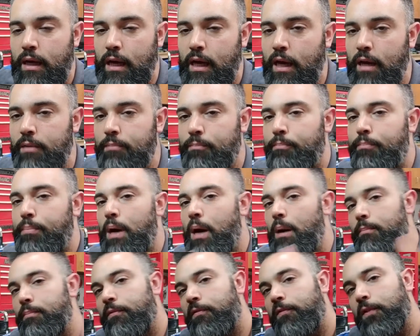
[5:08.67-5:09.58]
and
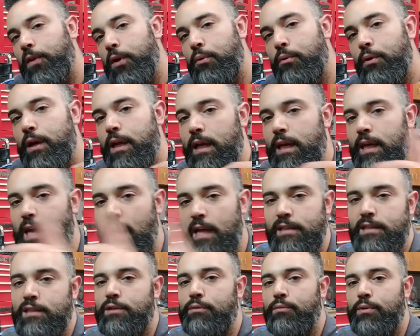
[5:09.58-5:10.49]
pump fluid
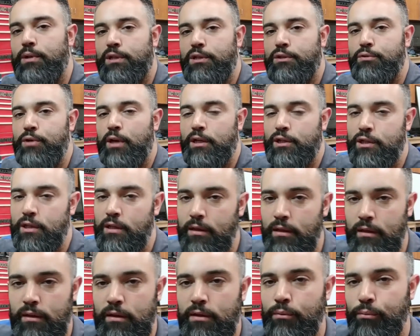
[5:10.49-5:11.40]
against a
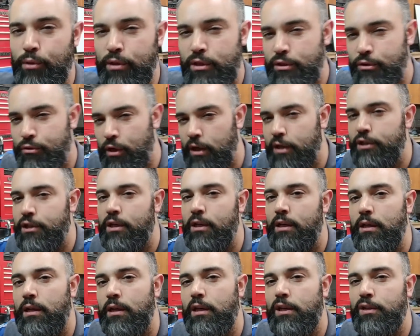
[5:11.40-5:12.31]
restriction. The
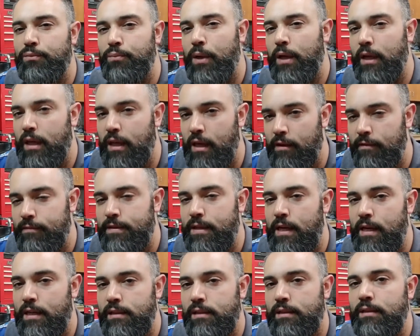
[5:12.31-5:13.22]
restriction is what gives
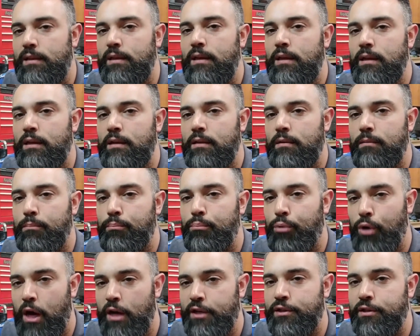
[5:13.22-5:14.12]
us
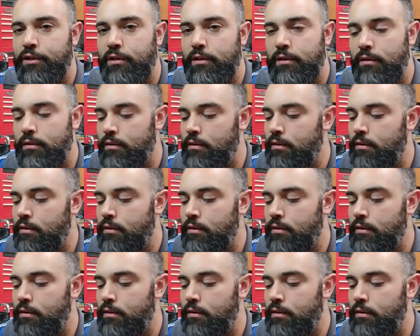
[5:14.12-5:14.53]
pressure.